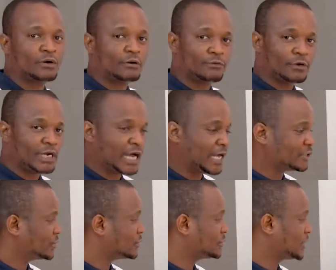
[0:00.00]
further
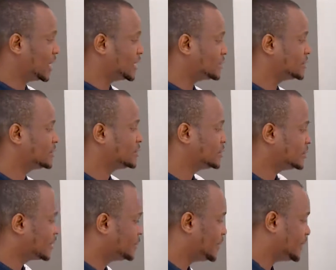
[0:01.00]
actions can
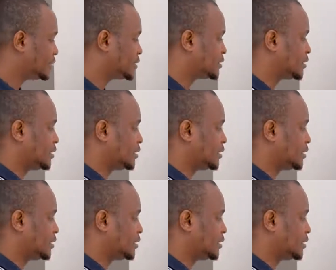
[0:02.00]
take place.